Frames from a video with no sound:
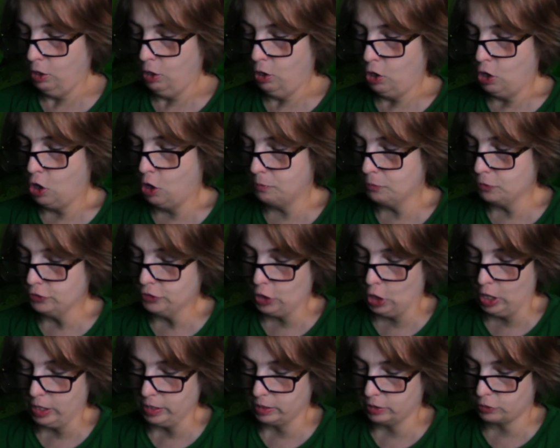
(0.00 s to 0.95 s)
Homer's
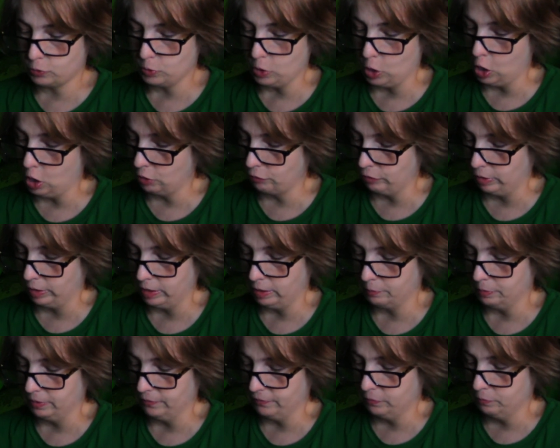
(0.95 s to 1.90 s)
audience would already
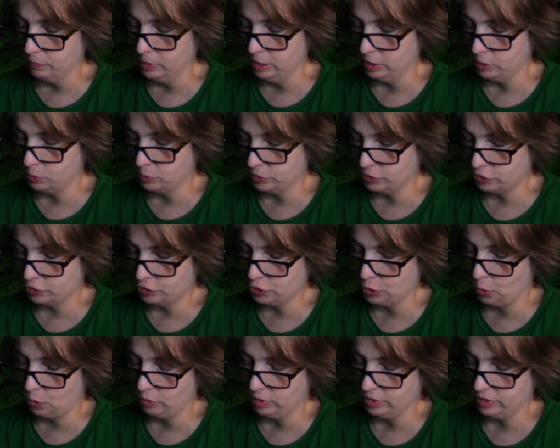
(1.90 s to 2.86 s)
have been familiar with the
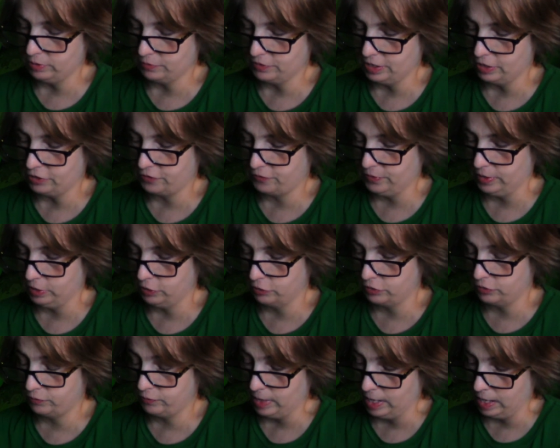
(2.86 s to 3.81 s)
stories of such
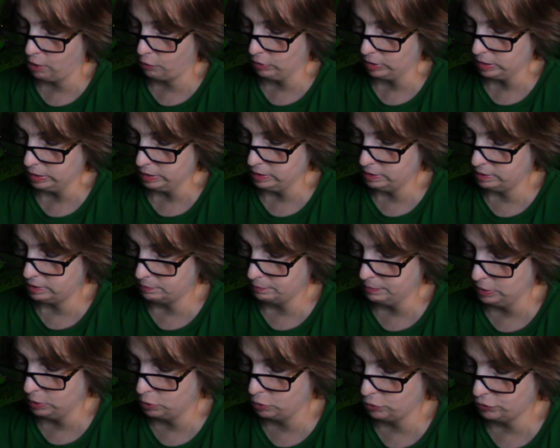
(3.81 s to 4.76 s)
figures as Heracles,
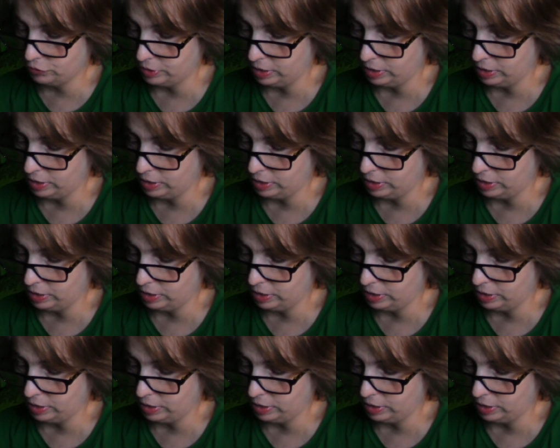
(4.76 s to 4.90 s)
Minos,